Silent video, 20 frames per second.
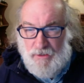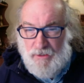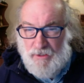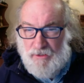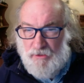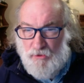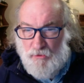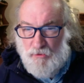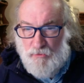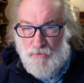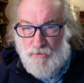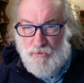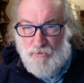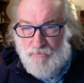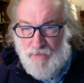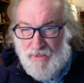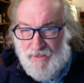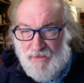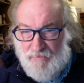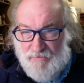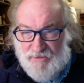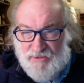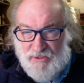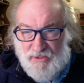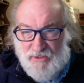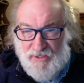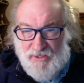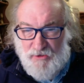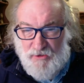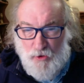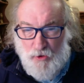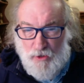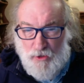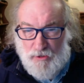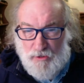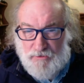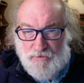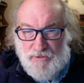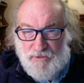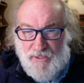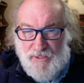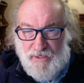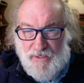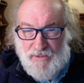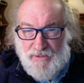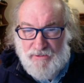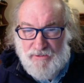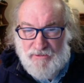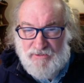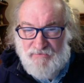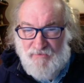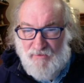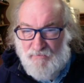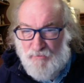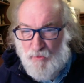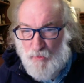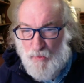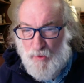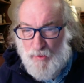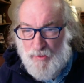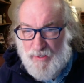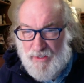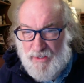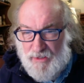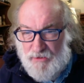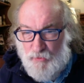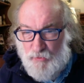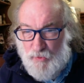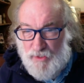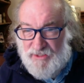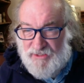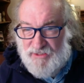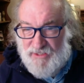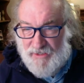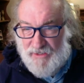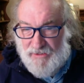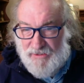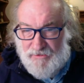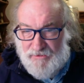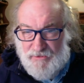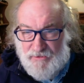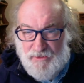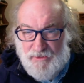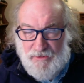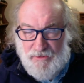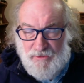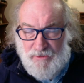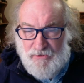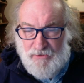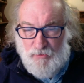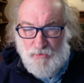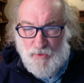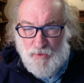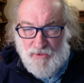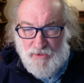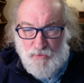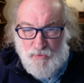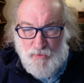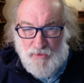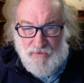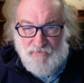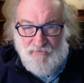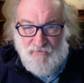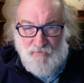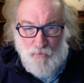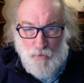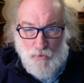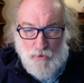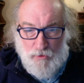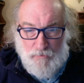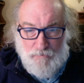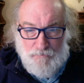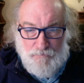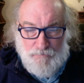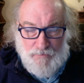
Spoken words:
Hello, my name is Glenn Hall. Today is February 22nd, 2024.